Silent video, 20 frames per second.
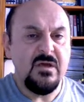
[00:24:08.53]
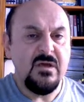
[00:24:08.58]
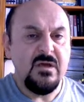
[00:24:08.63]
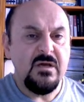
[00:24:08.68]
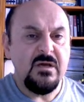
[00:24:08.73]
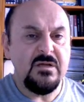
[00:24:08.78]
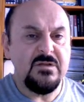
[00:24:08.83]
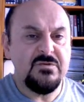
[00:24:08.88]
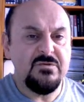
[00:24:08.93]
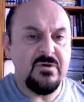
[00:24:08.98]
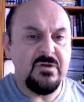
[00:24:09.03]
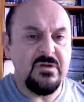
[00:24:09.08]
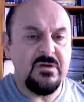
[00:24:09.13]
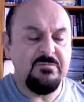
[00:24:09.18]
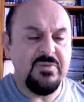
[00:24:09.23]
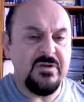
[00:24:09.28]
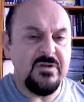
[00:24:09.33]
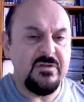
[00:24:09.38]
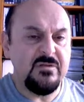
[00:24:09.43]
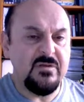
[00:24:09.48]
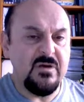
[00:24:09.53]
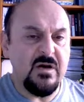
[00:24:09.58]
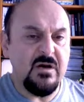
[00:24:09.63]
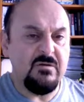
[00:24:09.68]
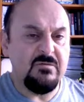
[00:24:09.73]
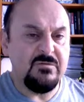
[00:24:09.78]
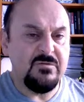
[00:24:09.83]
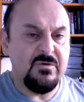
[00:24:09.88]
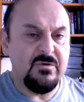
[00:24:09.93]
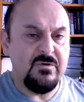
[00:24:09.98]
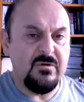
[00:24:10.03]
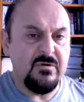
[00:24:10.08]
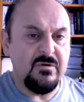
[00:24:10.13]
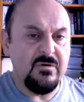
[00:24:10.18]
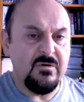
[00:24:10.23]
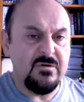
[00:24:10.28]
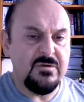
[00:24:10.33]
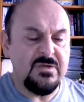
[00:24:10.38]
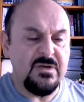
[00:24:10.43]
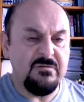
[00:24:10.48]
it's gonna print out
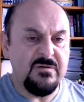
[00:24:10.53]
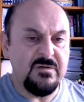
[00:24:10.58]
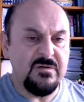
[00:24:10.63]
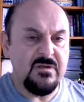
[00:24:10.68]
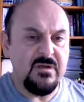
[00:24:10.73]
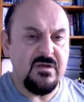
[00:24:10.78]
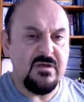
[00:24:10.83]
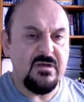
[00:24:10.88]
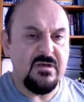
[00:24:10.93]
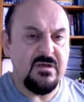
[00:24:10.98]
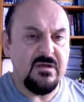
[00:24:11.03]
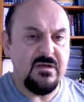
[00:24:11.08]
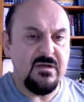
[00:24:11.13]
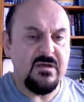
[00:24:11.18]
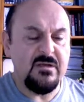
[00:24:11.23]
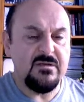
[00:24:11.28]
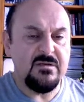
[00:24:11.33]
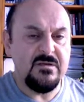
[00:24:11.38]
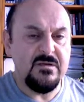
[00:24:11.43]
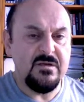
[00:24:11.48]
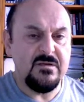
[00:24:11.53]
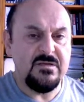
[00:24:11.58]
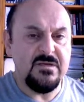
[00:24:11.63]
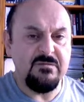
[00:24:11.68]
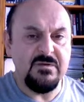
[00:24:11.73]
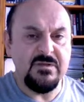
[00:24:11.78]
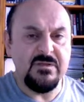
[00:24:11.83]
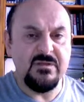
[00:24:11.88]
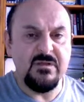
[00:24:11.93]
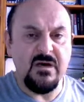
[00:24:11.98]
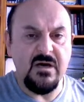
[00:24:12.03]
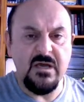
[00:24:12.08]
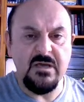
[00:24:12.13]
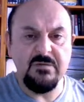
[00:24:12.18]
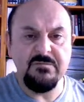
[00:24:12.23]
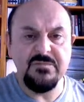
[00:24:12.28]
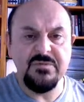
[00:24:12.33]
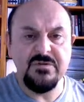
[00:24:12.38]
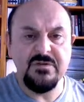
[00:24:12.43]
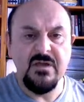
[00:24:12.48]
7
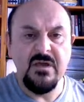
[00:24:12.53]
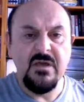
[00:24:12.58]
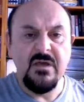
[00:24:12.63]
times